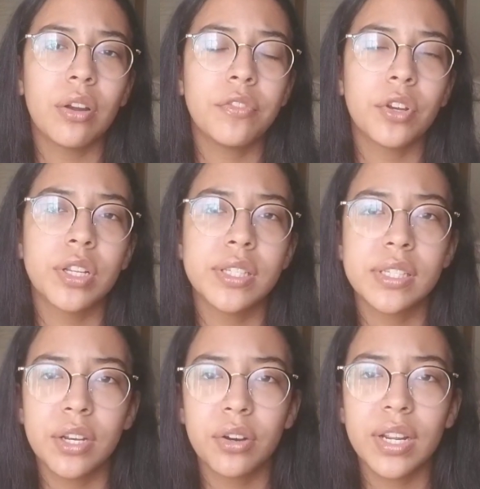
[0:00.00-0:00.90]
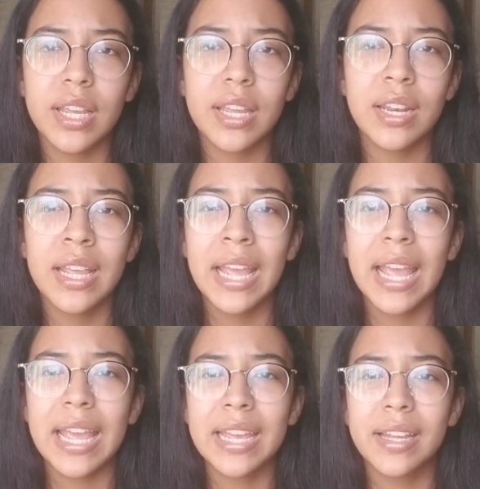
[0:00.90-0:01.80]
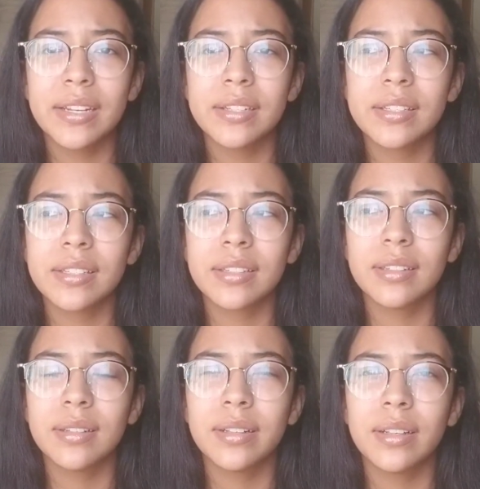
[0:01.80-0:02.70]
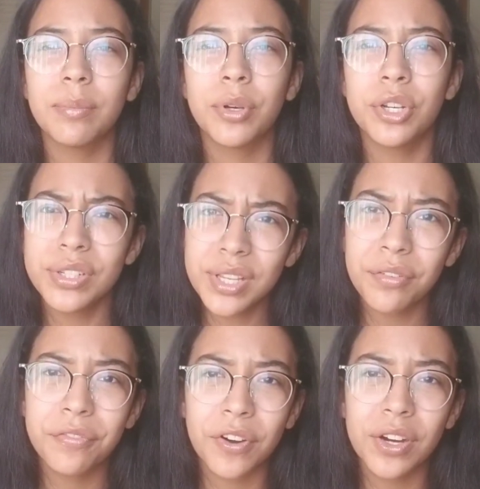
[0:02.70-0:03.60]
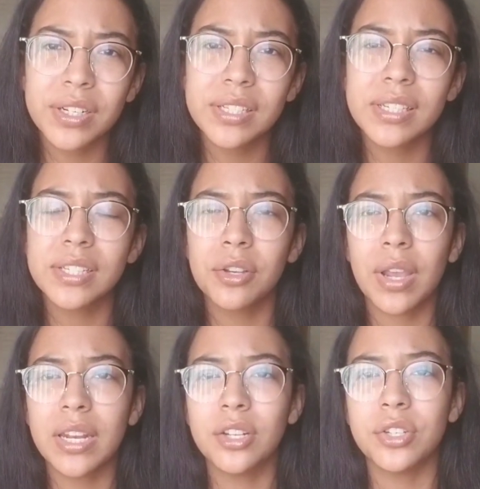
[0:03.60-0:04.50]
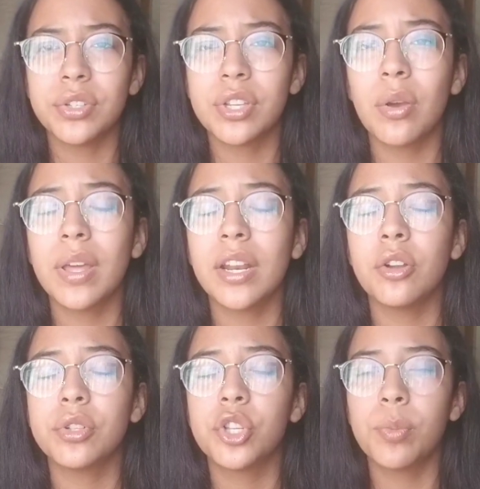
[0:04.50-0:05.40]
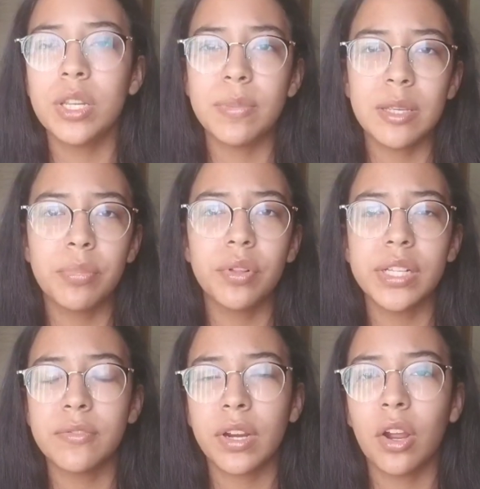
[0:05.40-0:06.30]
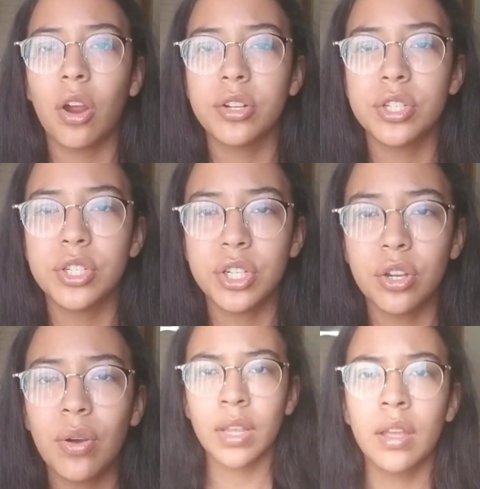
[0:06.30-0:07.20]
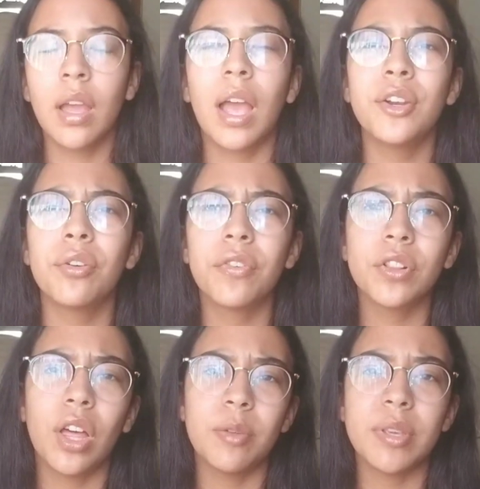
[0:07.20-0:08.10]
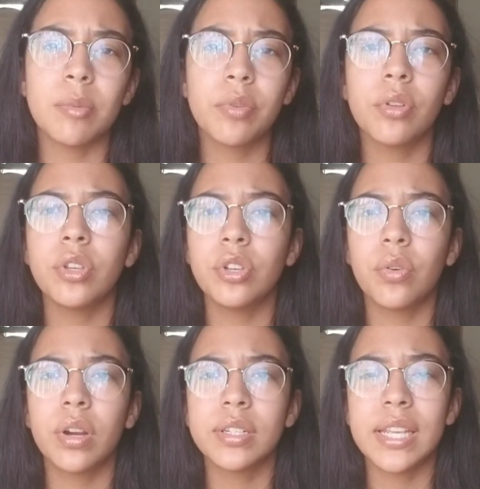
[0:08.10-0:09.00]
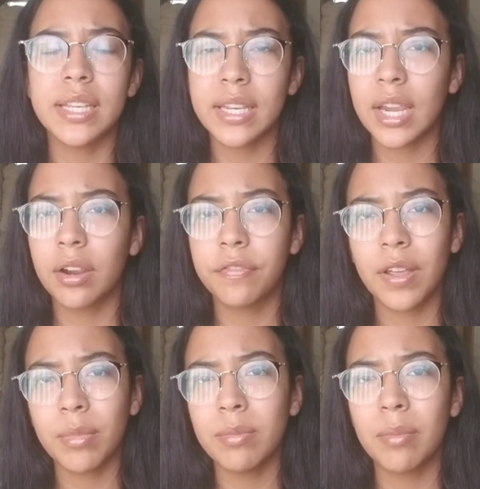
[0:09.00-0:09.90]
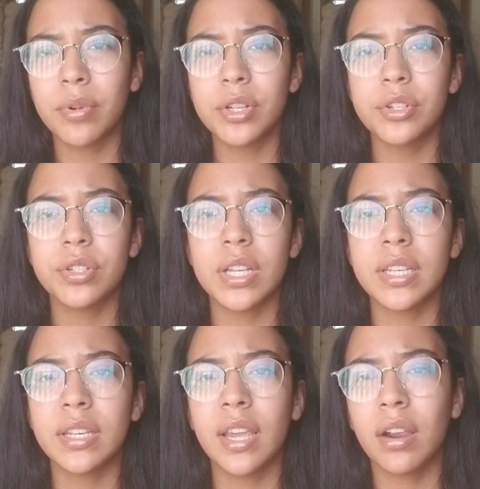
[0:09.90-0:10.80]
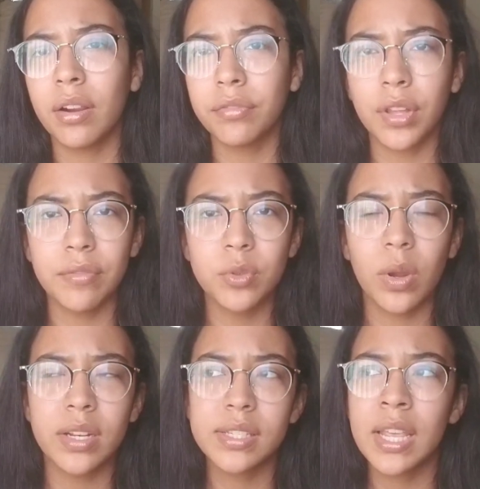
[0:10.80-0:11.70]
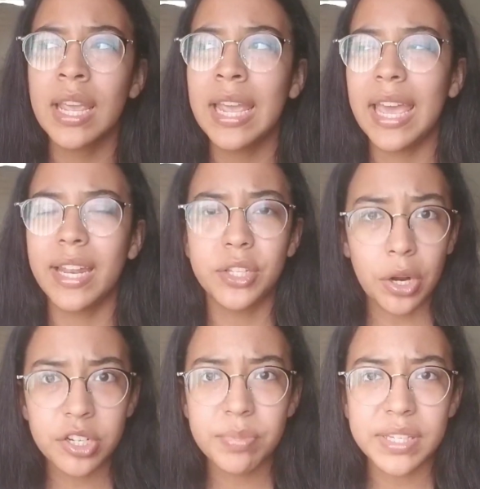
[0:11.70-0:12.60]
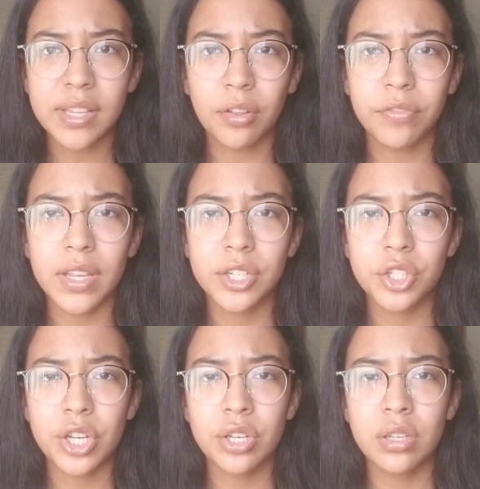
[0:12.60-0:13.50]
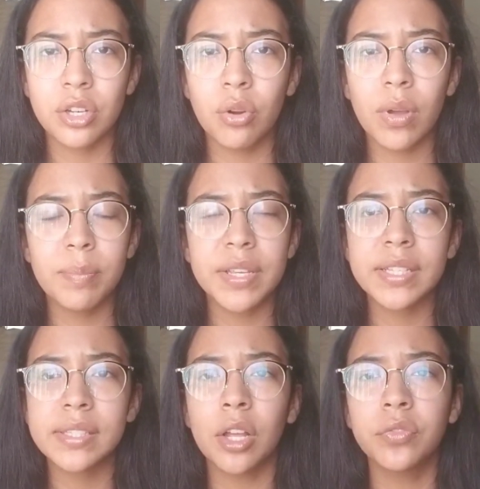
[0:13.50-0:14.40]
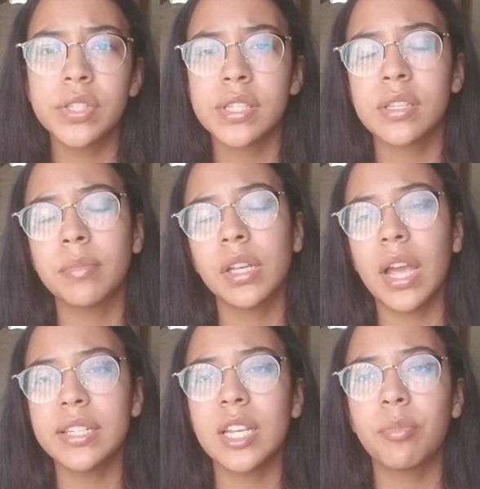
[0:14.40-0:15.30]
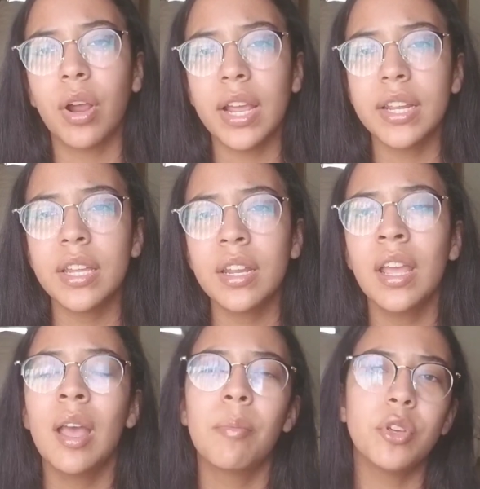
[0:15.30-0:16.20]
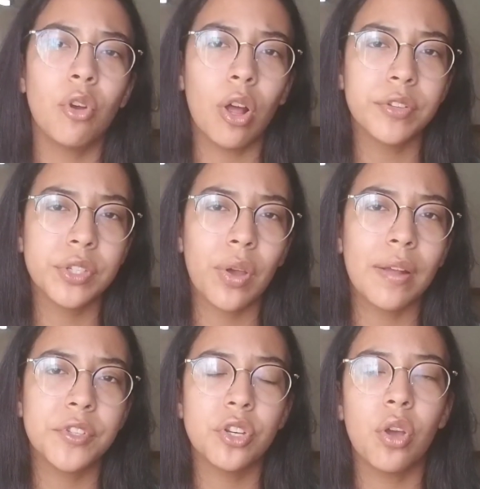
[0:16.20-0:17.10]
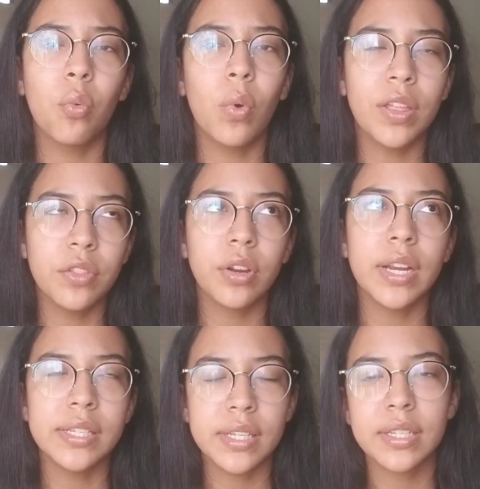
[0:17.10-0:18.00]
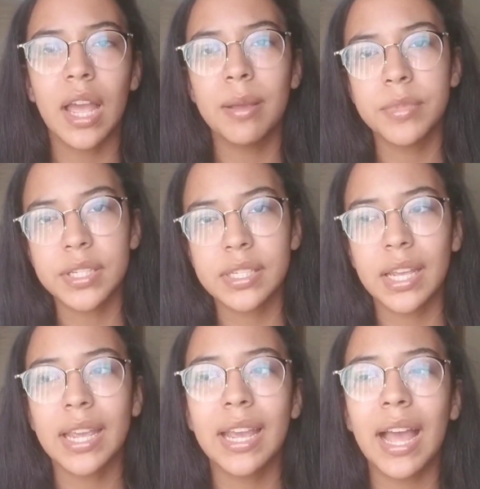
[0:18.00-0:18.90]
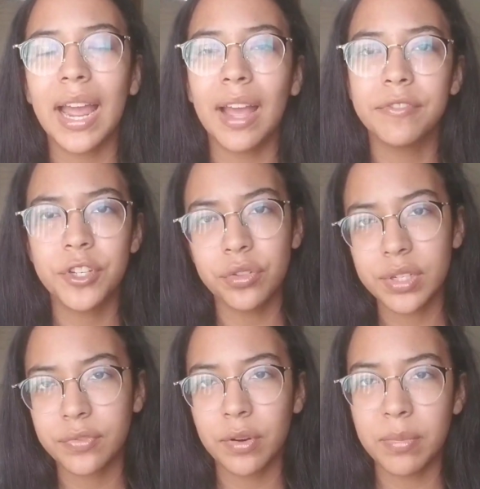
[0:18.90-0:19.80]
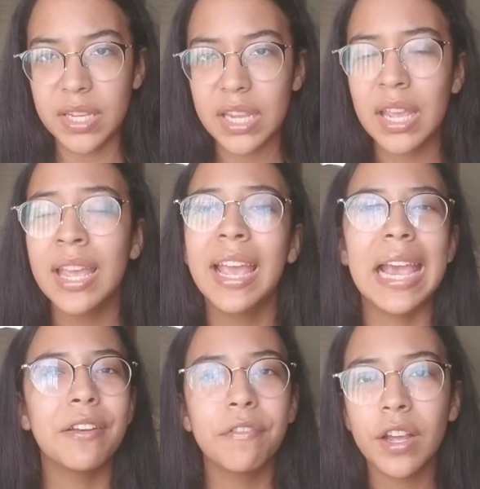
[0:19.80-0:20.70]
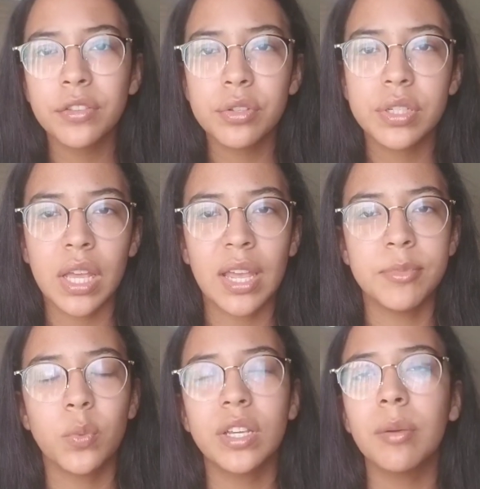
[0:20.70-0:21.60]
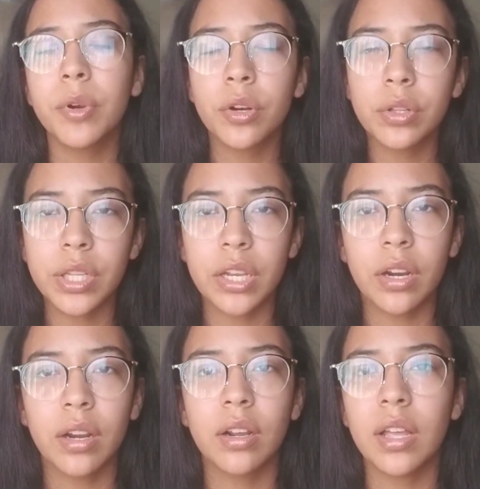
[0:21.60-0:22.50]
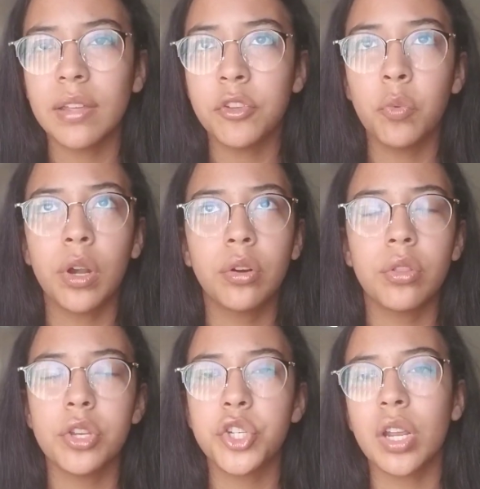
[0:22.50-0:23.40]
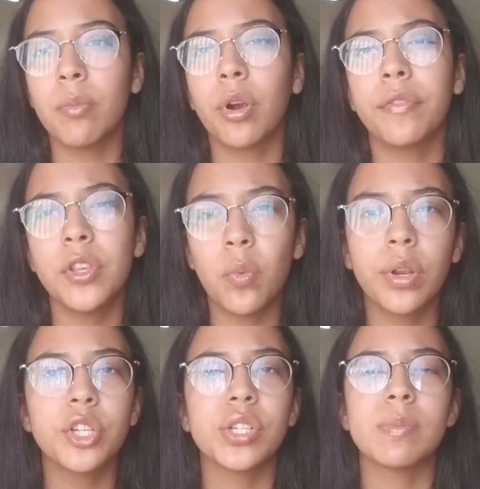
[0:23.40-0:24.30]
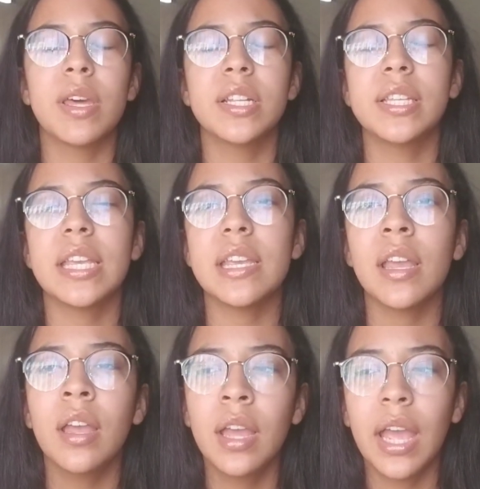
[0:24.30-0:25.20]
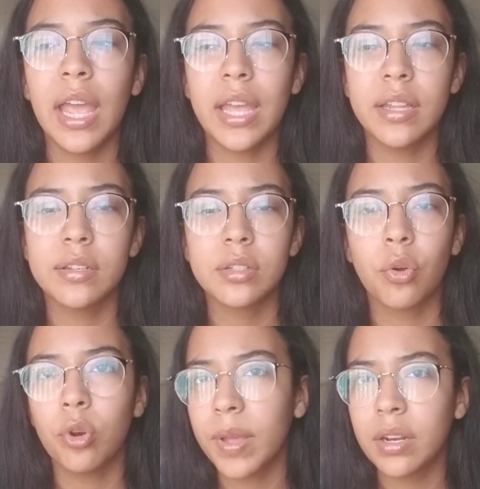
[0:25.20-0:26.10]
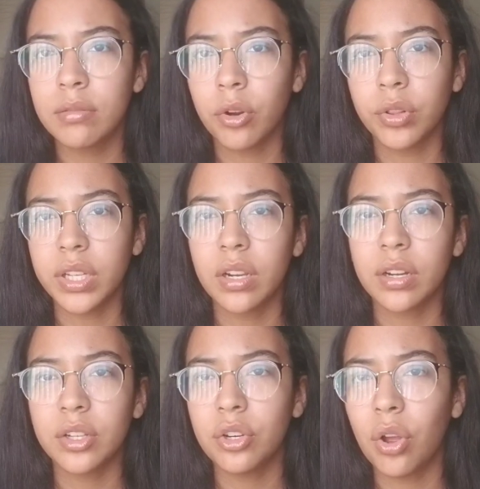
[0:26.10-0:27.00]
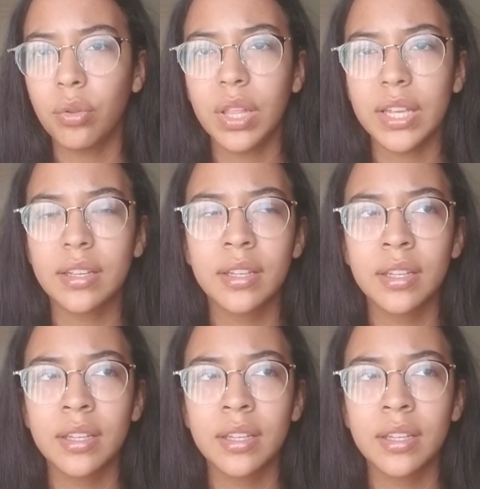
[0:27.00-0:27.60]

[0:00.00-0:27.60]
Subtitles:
or if you're considering it, and put yourself first. It's okay to do so, and I know so many people, it's very hard to do. I know for a lot of people, you're taking care of family members, you're taking care of loved ones, and it's hard to be selfish. And you know what, being selfless is something I take pride in, but you also have to know when there is a time to say, I have to do this for me, and find those times. Wake up earlier if you want to go to the gym, or if you want to just meditate, and go to bed earlier, you know, like,